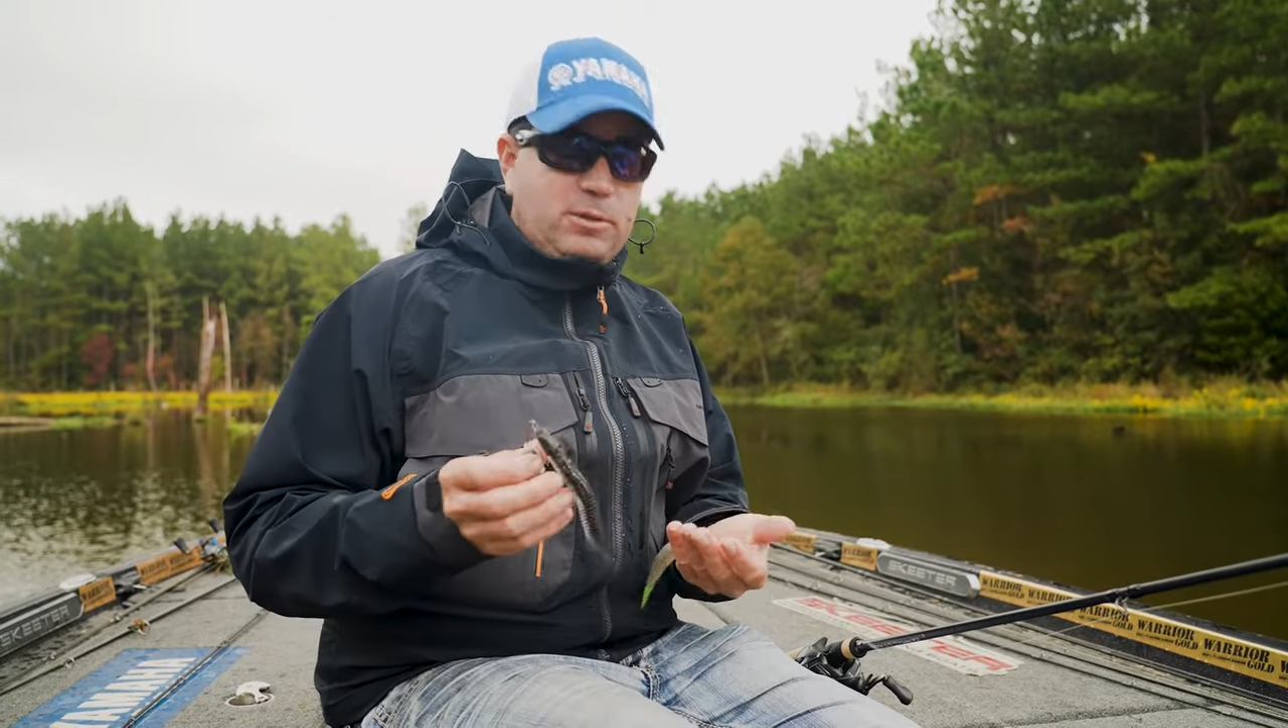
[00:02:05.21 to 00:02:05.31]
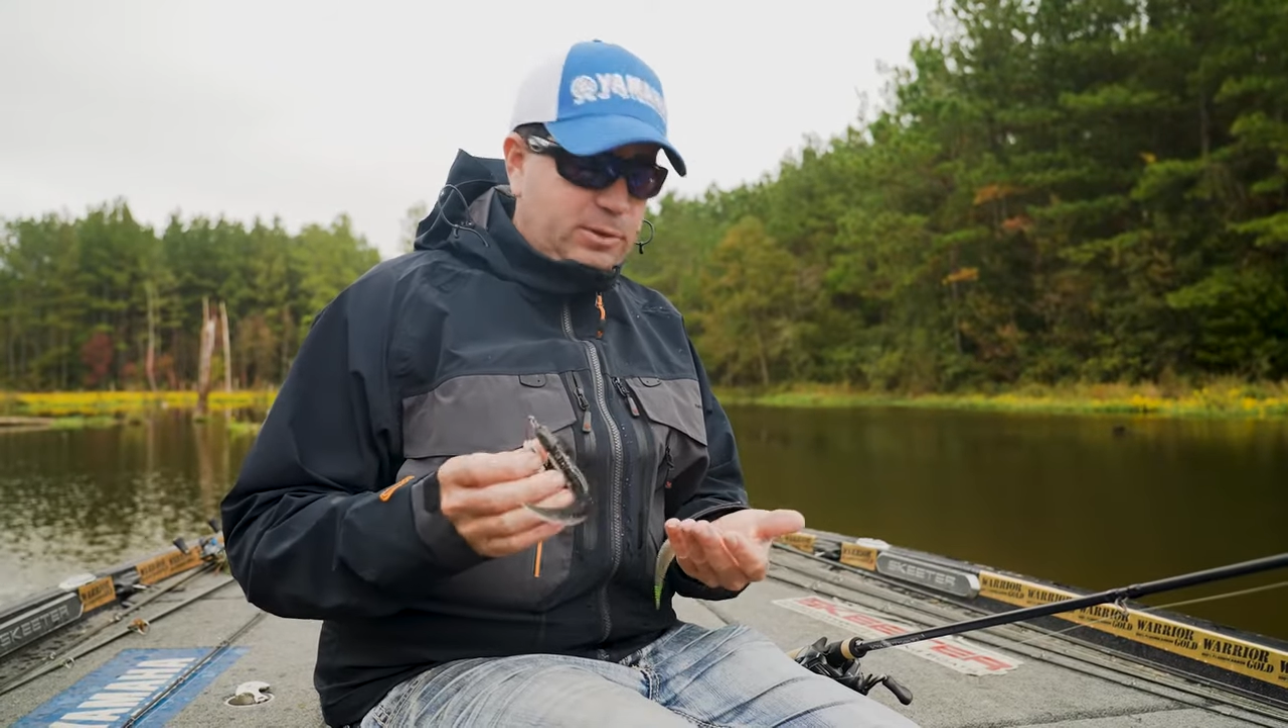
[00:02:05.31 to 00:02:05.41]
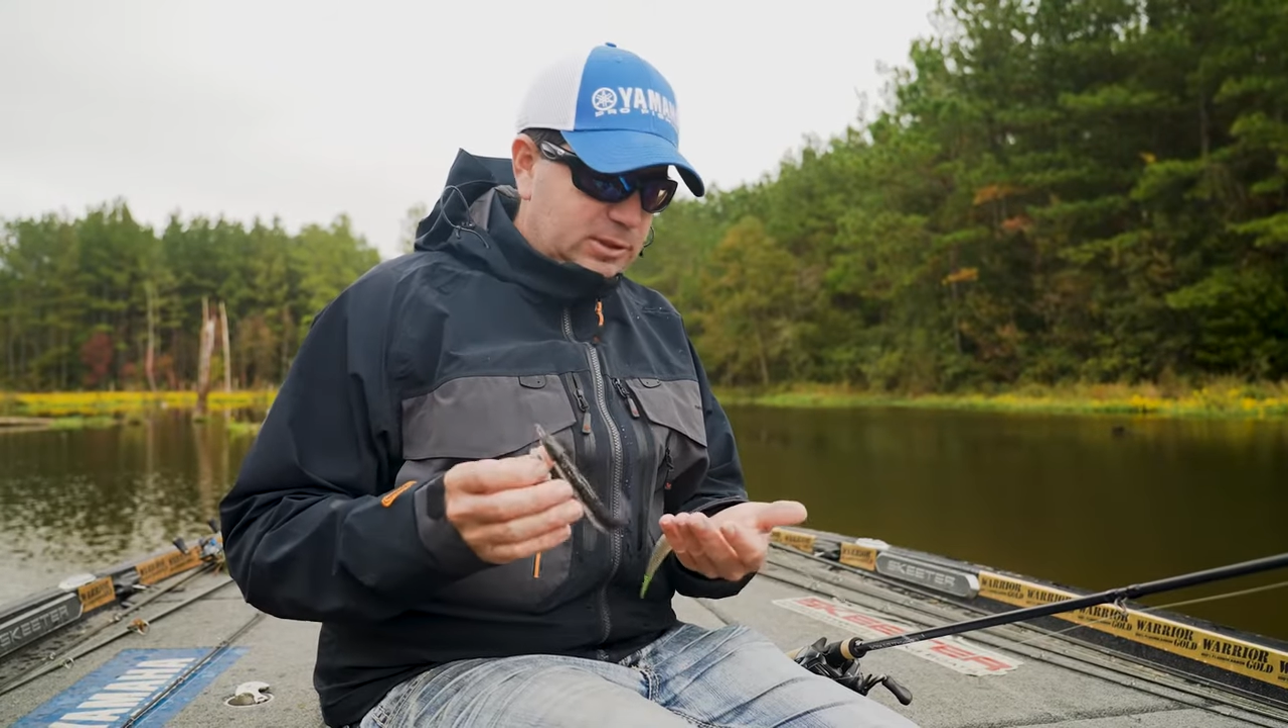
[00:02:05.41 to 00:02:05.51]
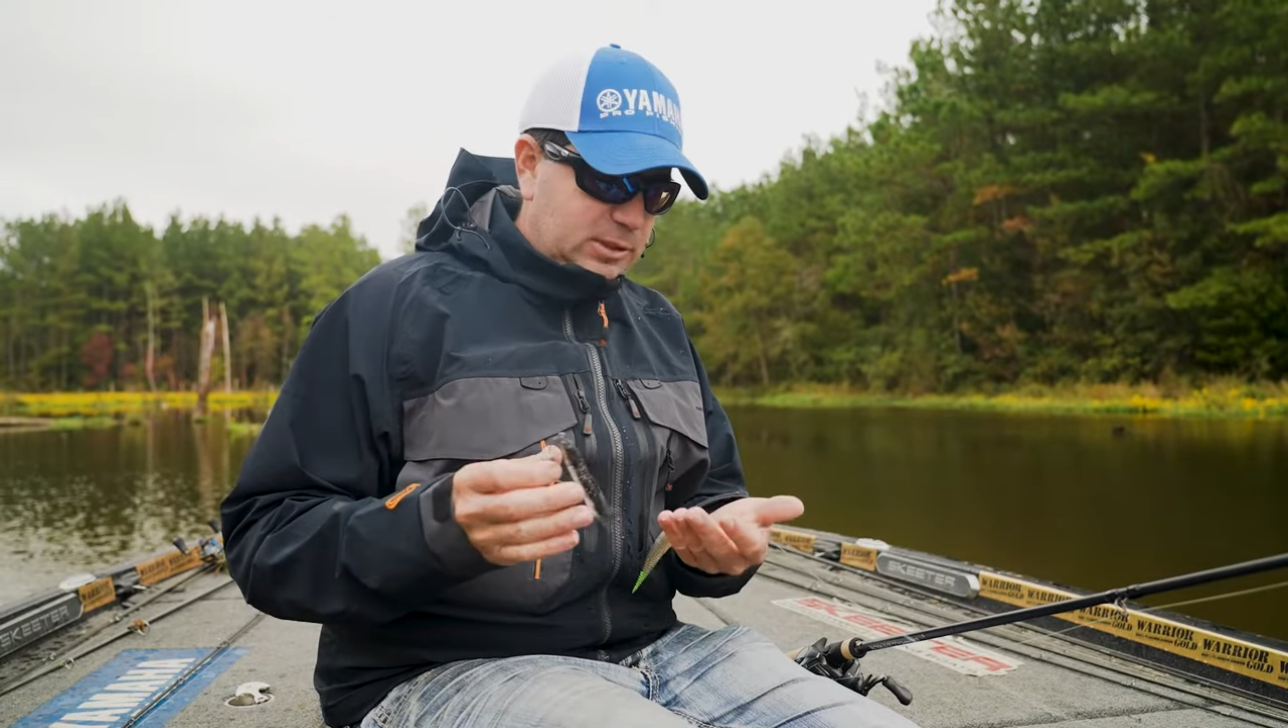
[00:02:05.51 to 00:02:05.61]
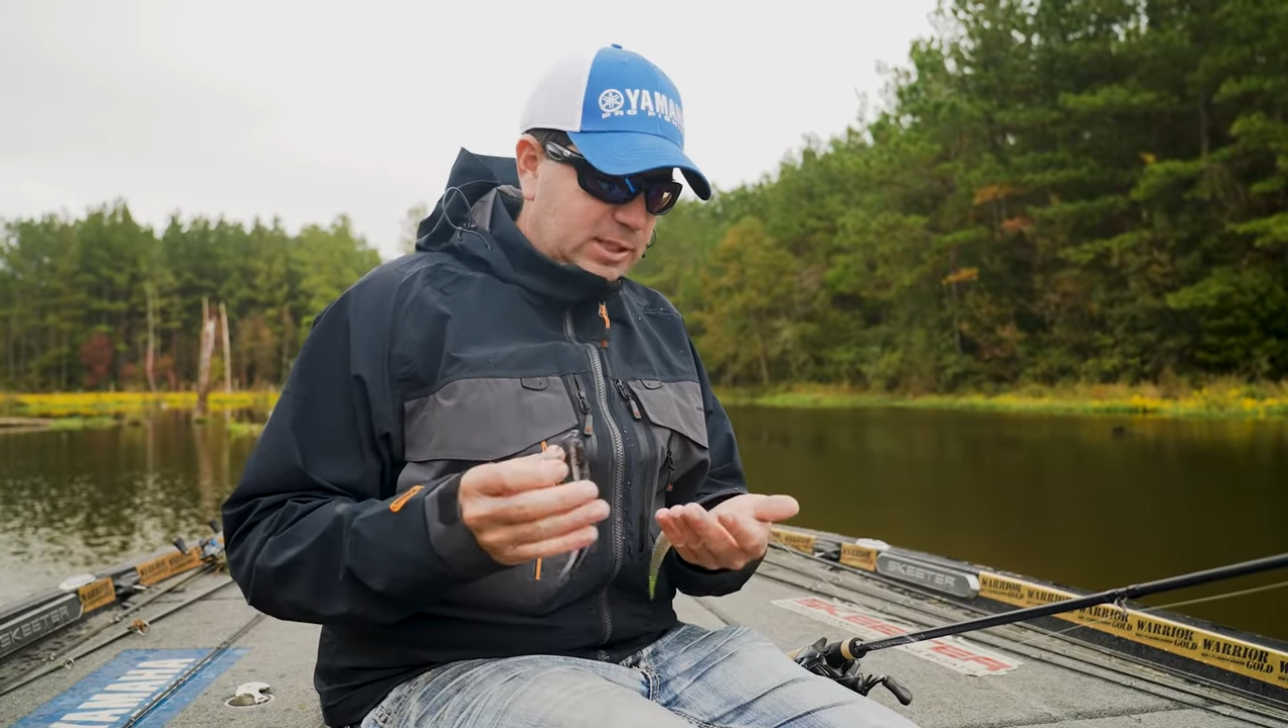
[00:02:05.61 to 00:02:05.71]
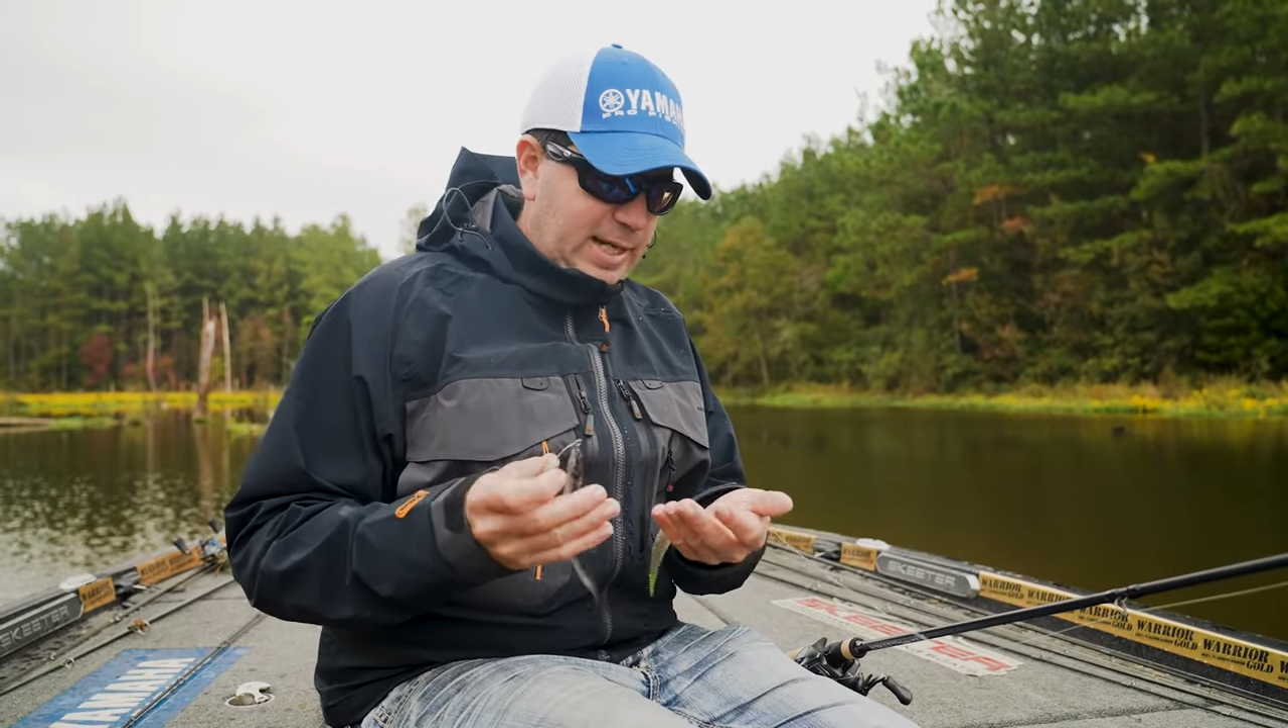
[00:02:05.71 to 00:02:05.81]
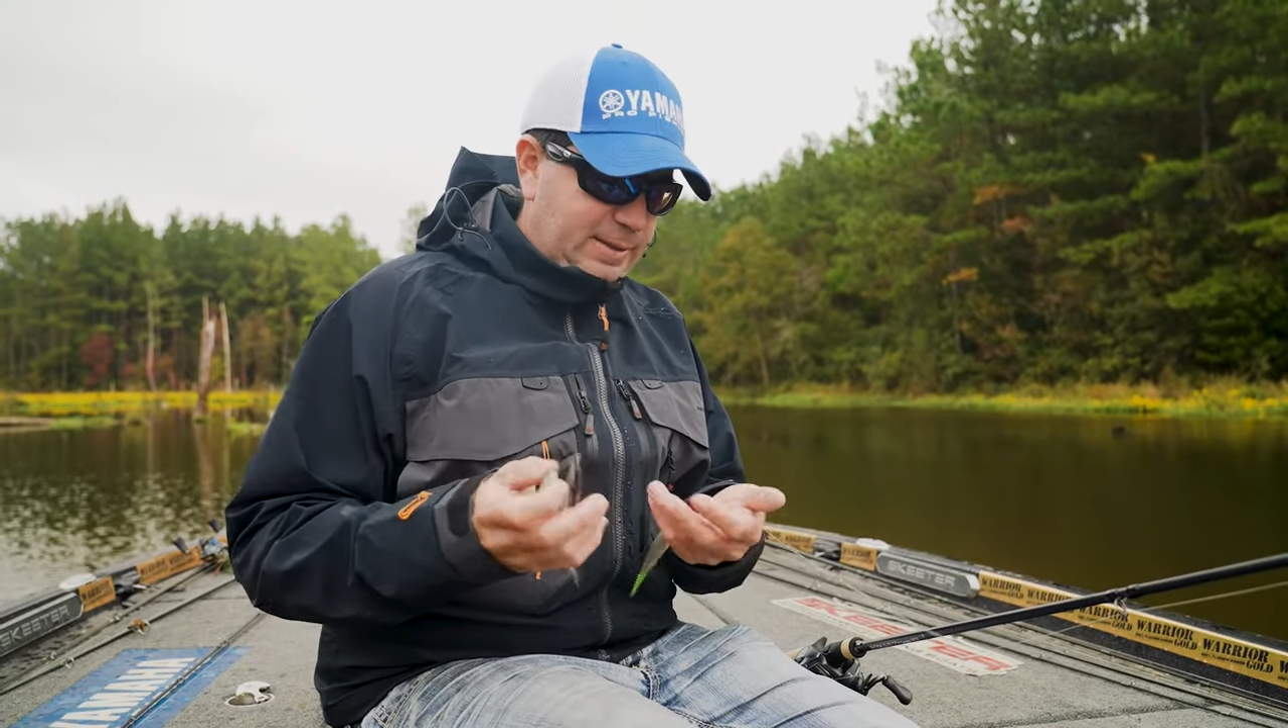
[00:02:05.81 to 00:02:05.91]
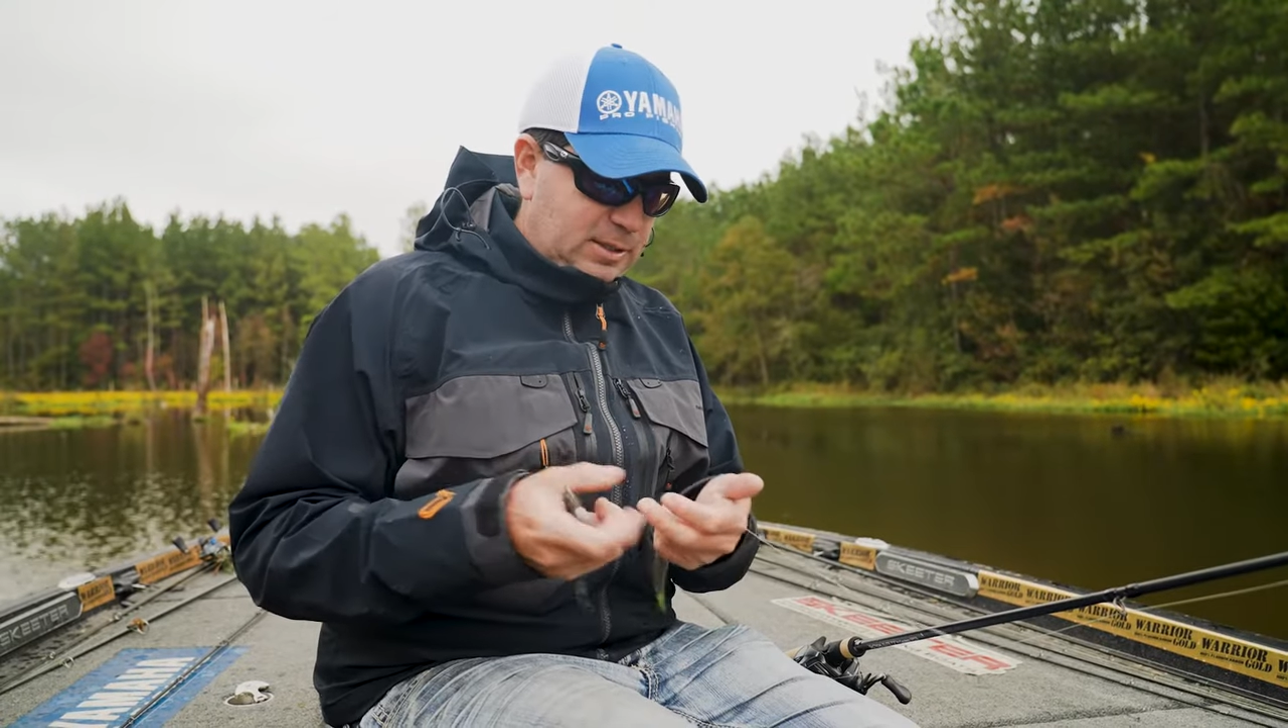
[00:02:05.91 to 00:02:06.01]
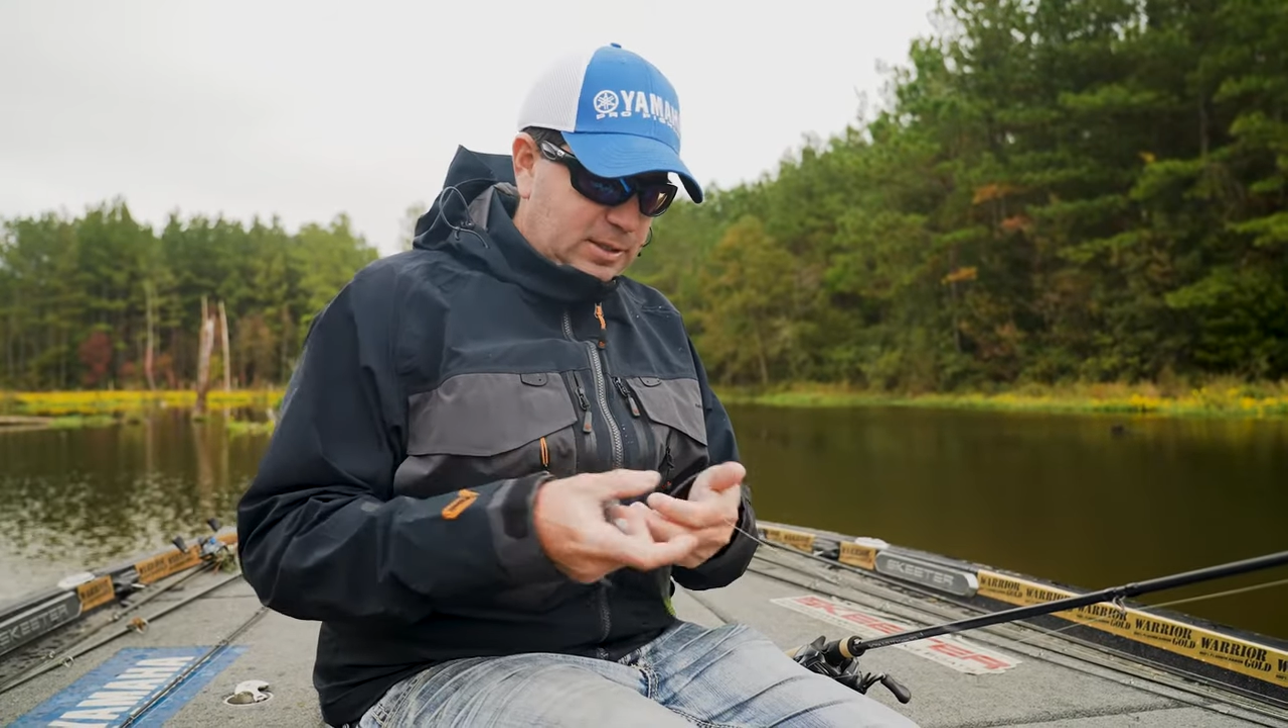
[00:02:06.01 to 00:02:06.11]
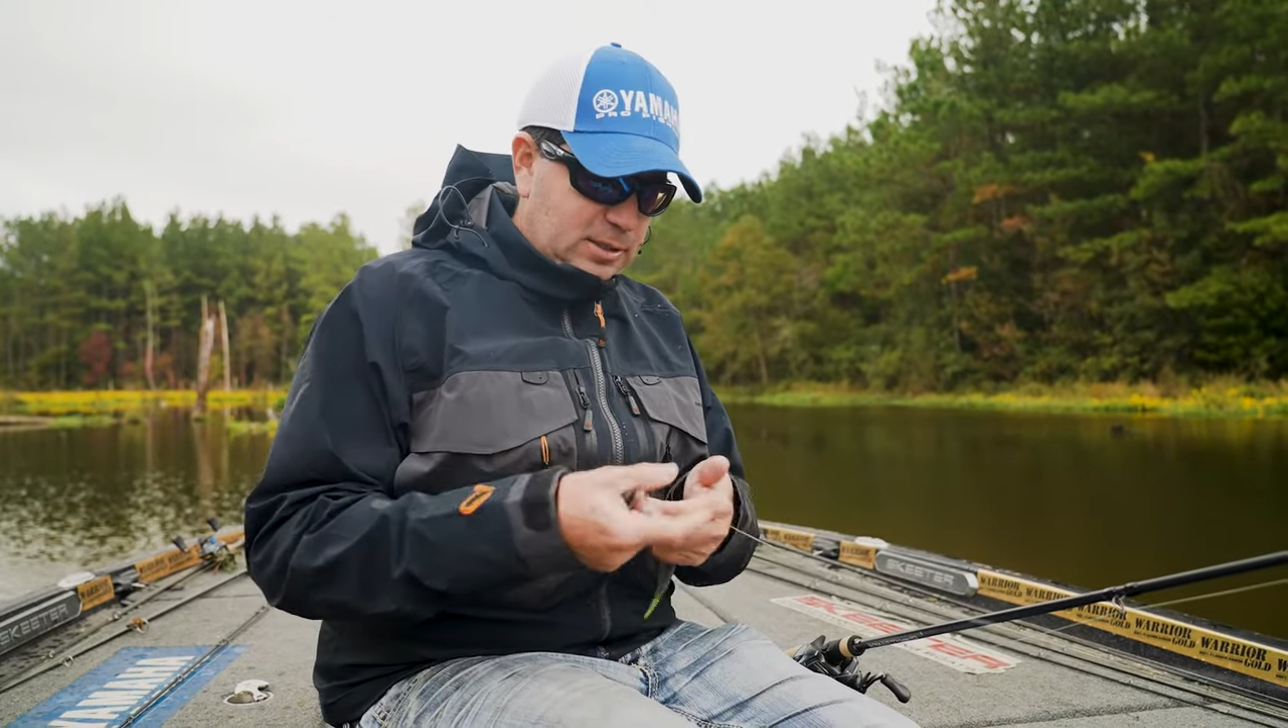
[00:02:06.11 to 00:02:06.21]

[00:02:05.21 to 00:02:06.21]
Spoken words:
on its design.